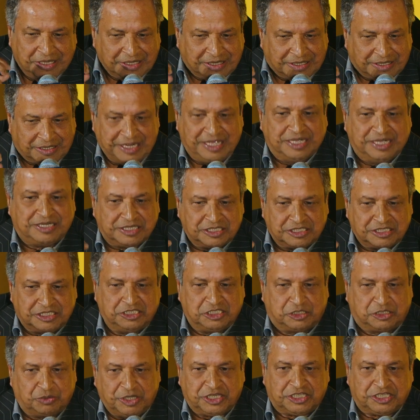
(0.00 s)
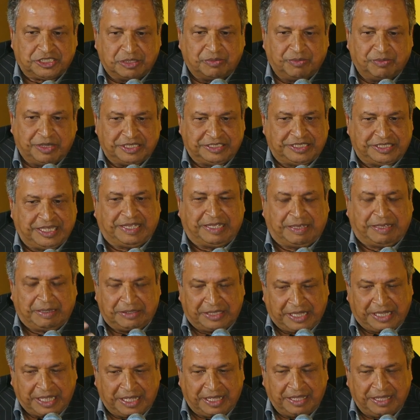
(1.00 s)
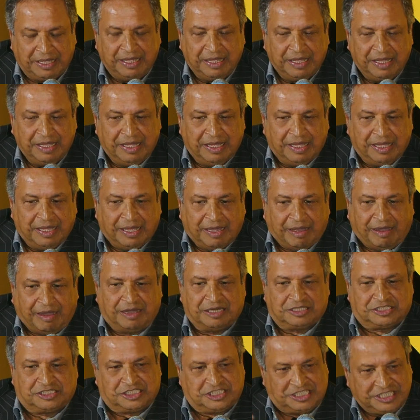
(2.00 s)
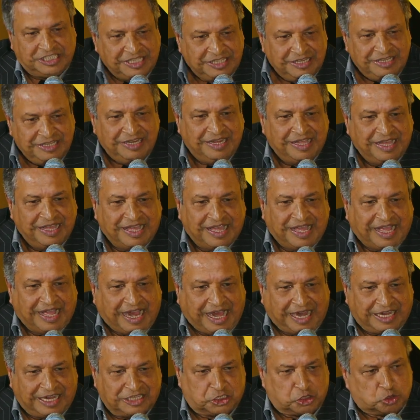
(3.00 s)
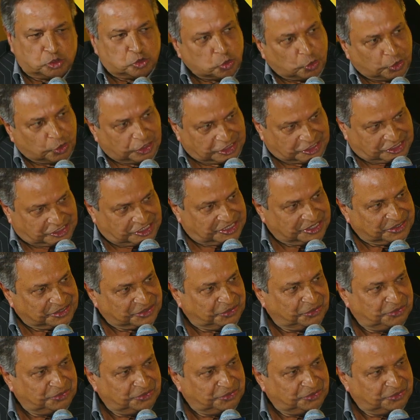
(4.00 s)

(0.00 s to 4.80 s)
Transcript: create a situation where they are seen as doers.